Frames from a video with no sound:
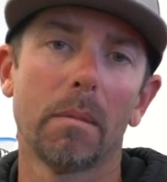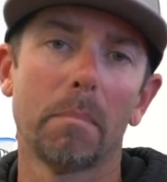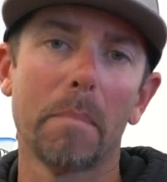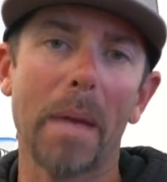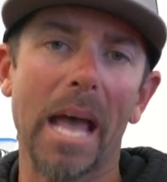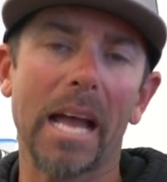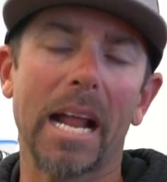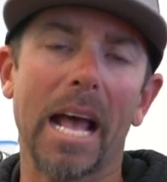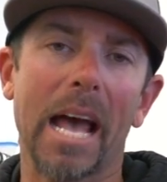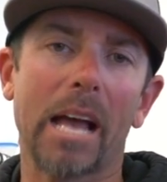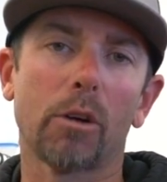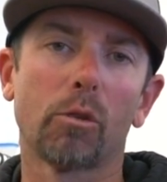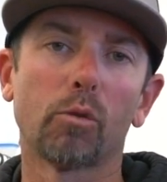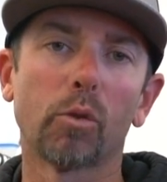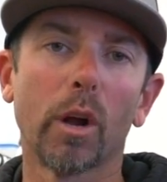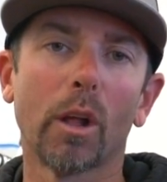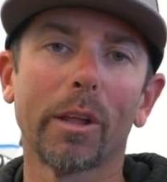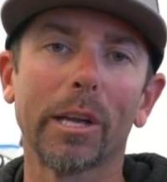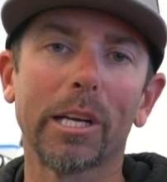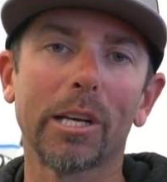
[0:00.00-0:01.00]
Man, I had a
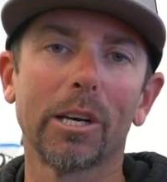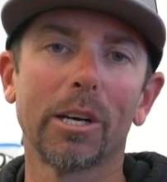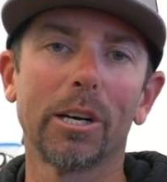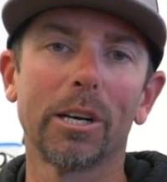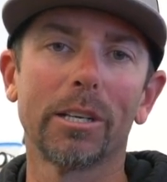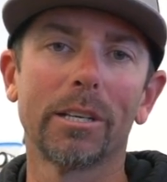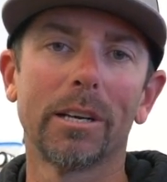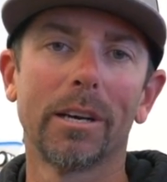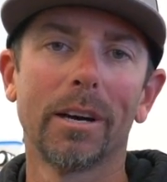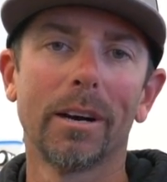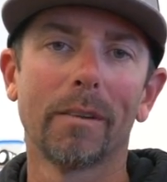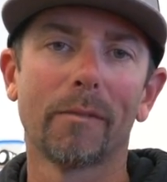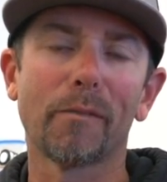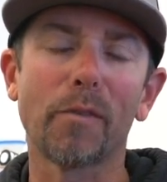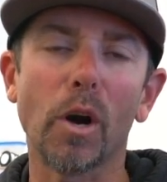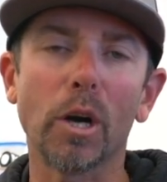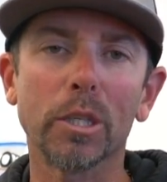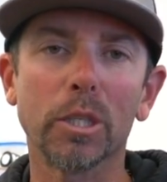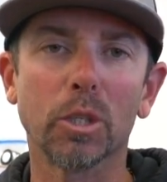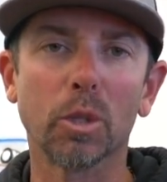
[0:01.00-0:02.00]
really good
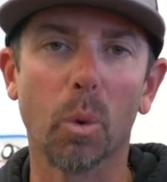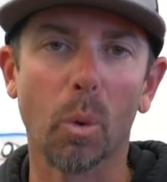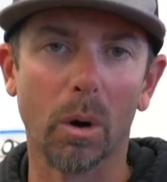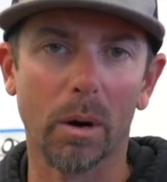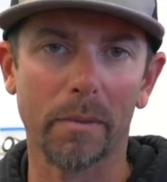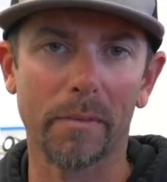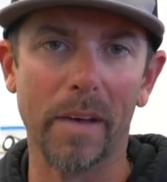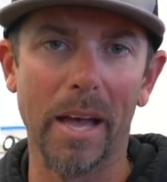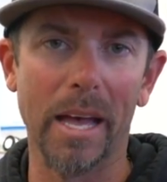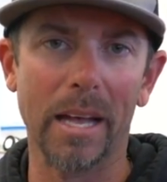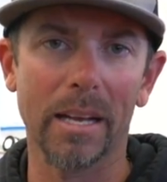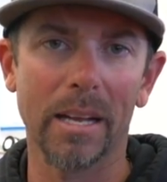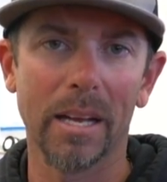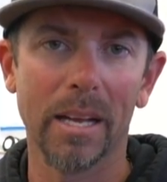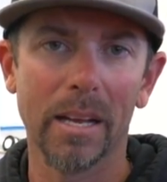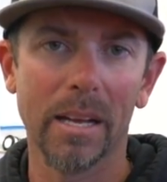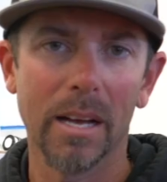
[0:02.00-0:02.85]
first tour event.